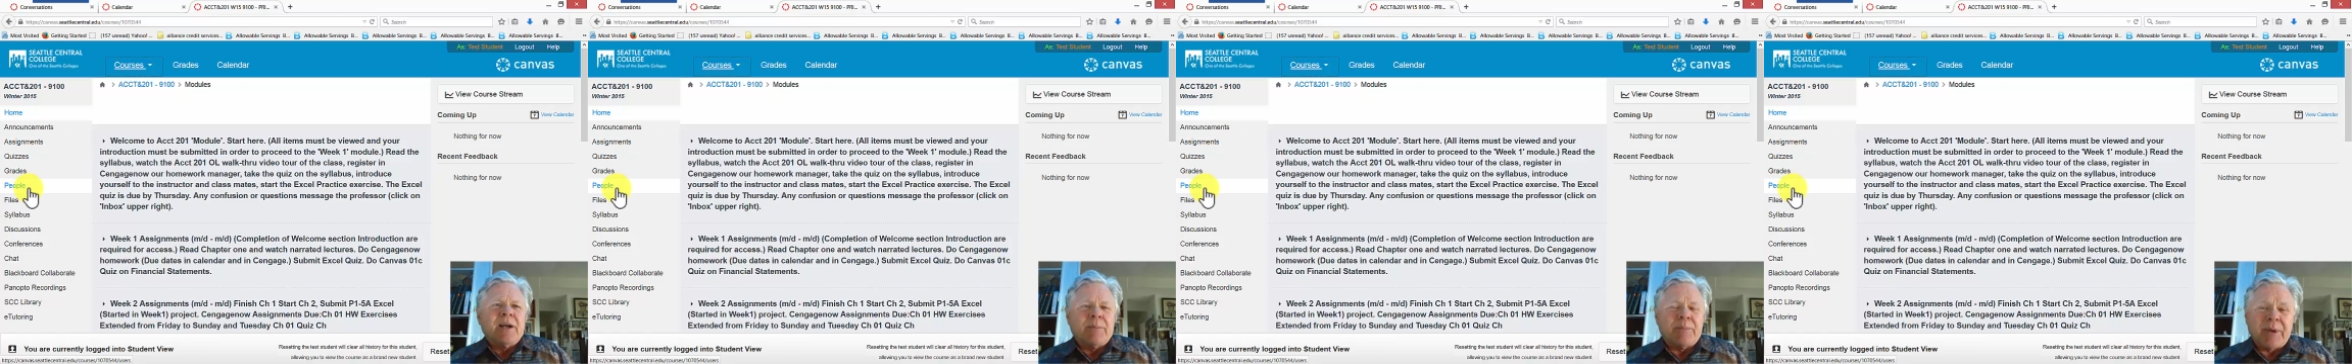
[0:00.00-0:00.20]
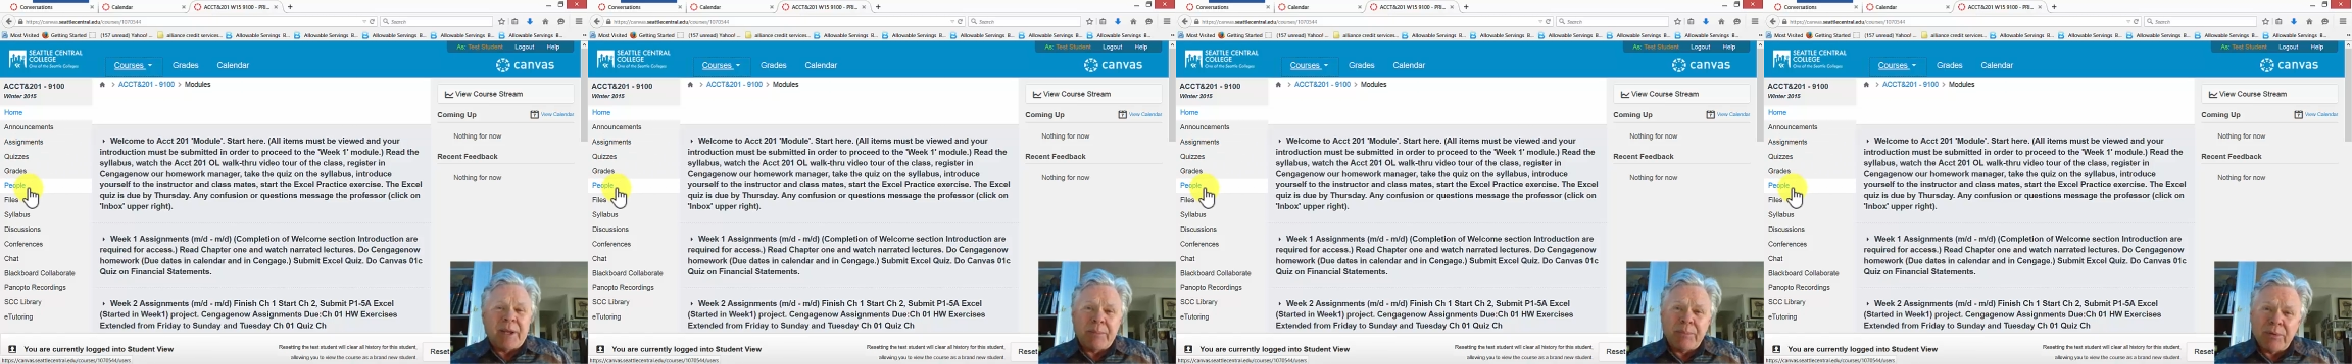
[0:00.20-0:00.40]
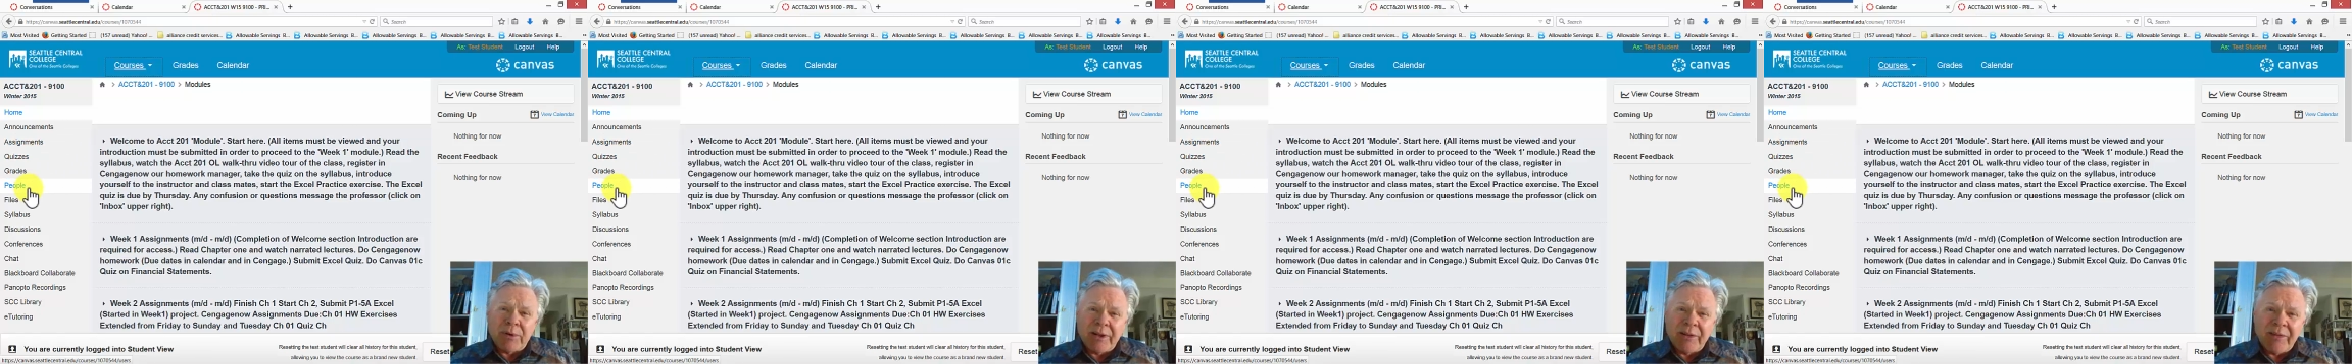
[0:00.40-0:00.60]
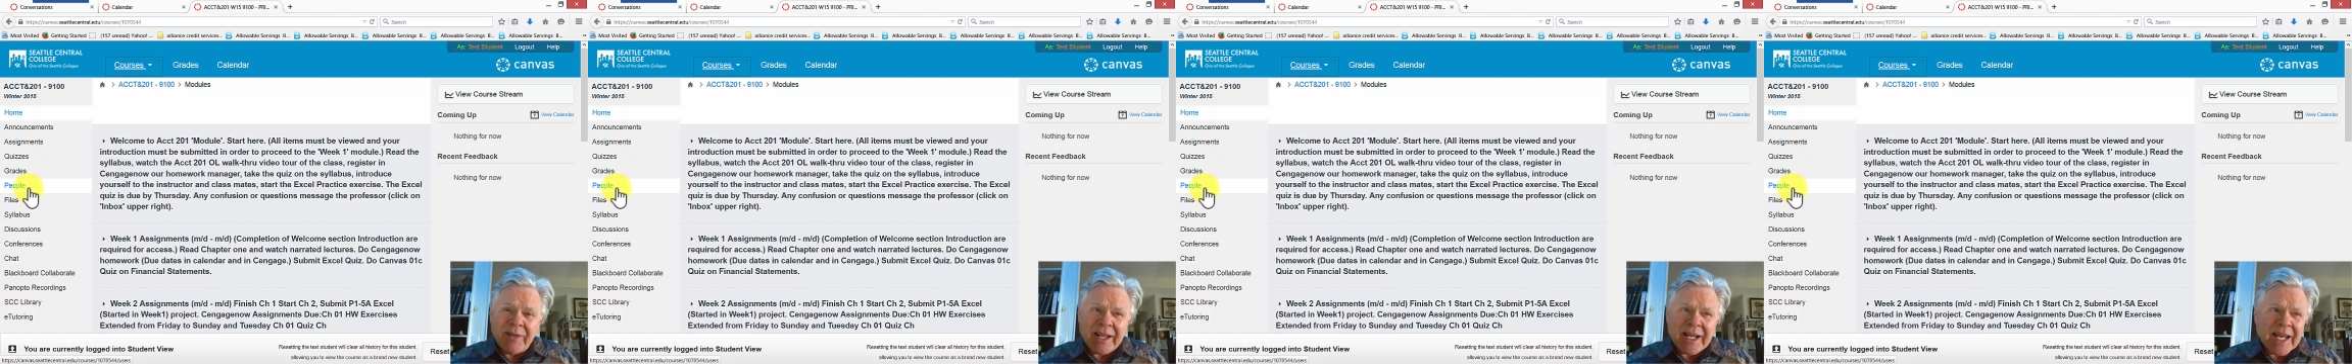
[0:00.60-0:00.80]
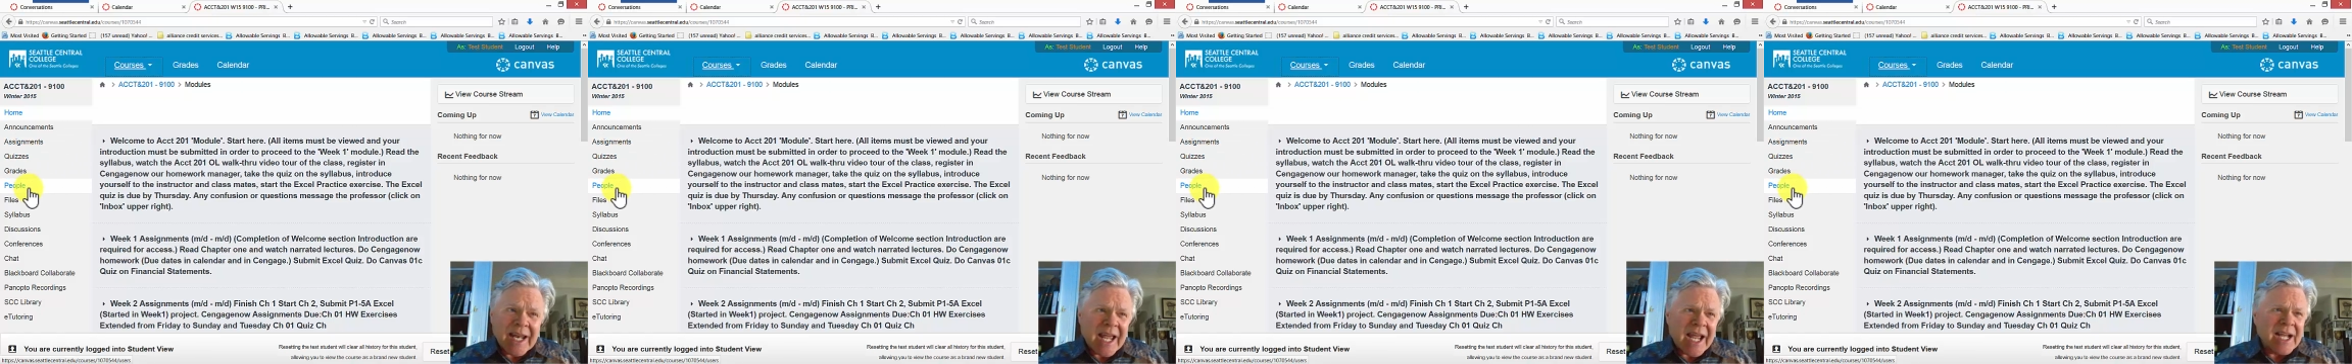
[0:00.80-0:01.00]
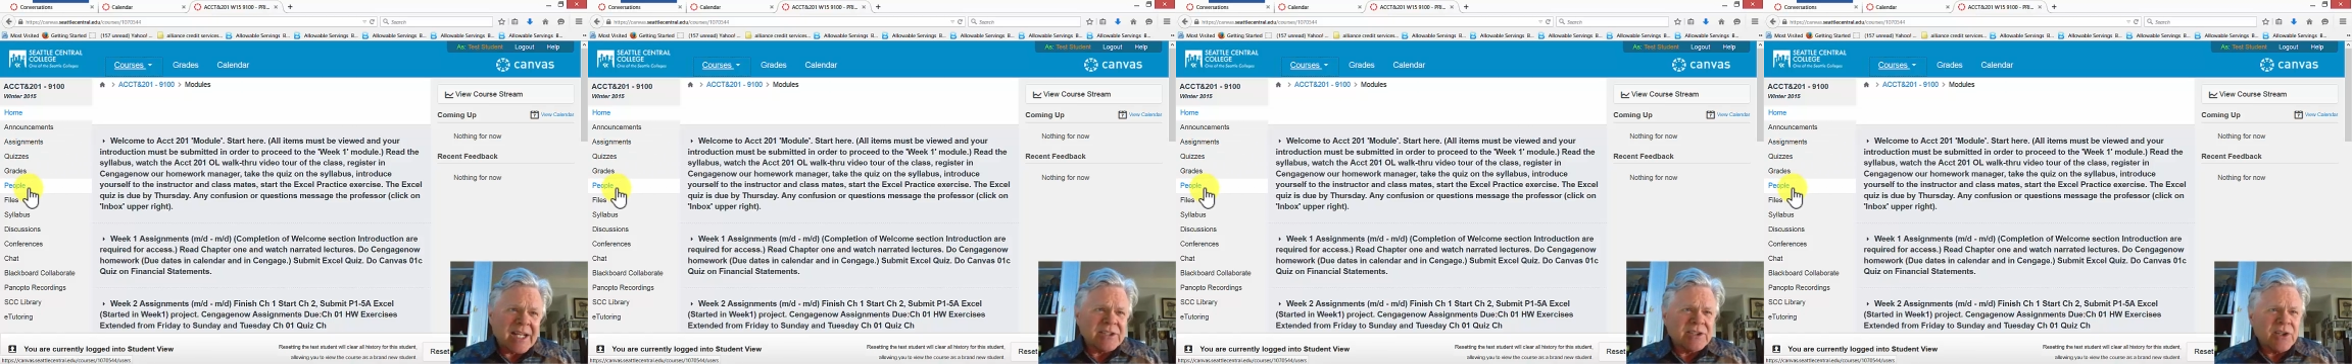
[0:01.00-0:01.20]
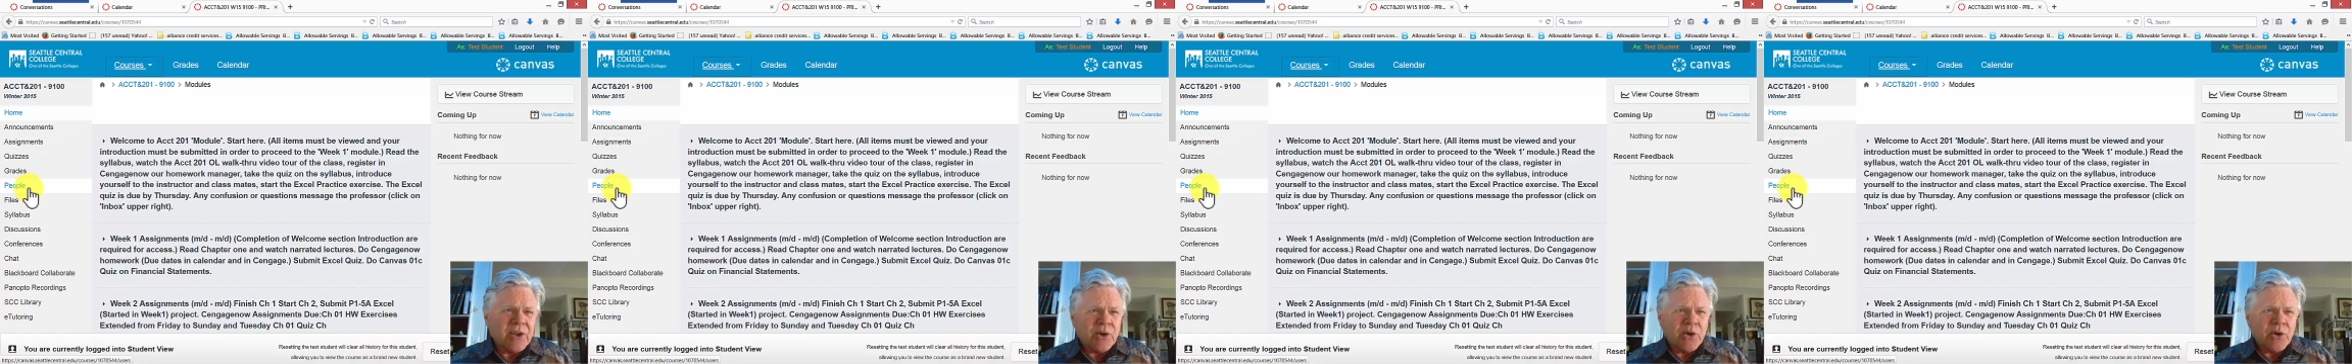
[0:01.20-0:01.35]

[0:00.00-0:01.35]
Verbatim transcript: people in the class that